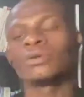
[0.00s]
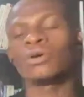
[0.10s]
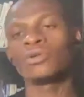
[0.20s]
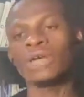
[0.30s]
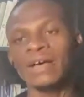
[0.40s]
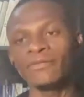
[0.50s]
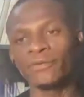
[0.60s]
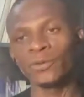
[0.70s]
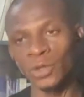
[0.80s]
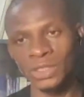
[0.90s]
But have
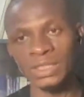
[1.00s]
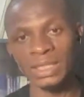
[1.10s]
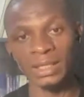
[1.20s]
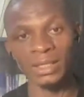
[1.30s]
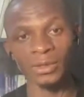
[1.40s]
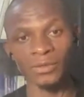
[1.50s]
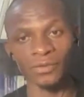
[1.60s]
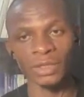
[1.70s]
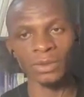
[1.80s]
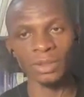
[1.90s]
full understanding of
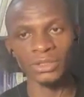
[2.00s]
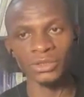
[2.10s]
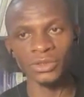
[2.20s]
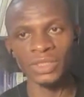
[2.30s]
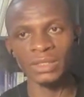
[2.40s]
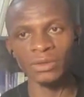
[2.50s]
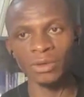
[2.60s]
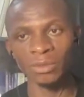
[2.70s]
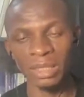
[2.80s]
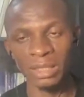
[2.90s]
regulations and
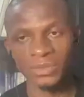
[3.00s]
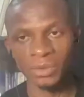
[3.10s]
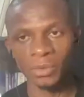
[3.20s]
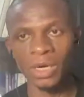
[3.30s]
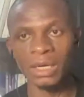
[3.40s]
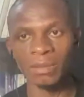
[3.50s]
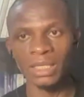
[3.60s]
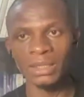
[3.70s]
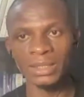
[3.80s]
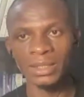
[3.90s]
compliance
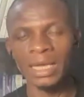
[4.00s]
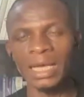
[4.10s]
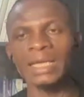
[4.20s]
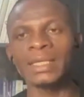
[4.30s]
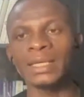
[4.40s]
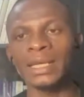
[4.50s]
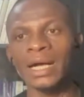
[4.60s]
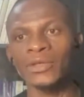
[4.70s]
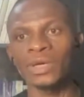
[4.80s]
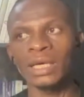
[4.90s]
requirements, and then
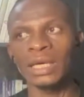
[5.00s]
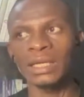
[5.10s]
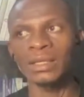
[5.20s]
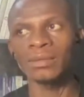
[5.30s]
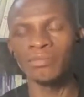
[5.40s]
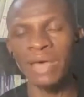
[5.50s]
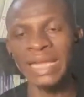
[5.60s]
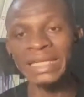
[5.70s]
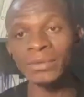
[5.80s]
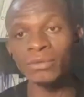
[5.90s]
how you can
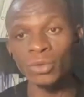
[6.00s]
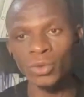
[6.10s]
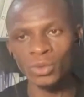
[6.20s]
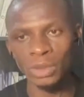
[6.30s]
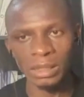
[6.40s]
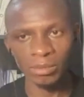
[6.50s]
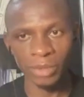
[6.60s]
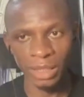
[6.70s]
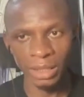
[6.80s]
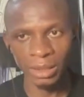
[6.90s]
bend the rule without
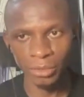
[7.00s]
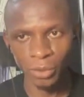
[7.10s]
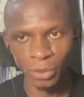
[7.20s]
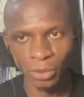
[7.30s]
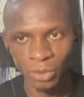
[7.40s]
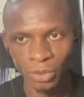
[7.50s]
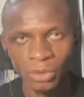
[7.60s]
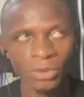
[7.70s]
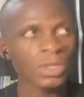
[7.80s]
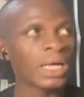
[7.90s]
breaking the rule,
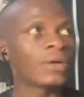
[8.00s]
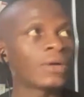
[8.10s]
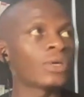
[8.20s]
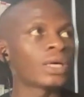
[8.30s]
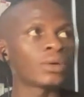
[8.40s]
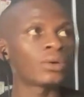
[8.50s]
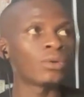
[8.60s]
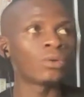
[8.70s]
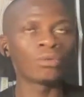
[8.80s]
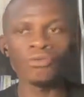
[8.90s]
how you can
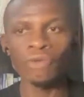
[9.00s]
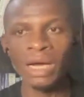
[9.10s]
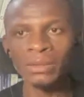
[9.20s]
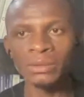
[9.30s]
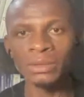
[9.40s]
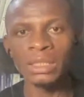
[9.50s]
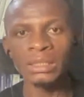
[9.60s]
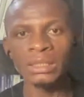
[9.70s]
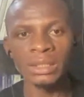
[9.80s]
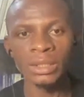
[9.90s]
go round
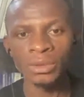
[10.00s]
it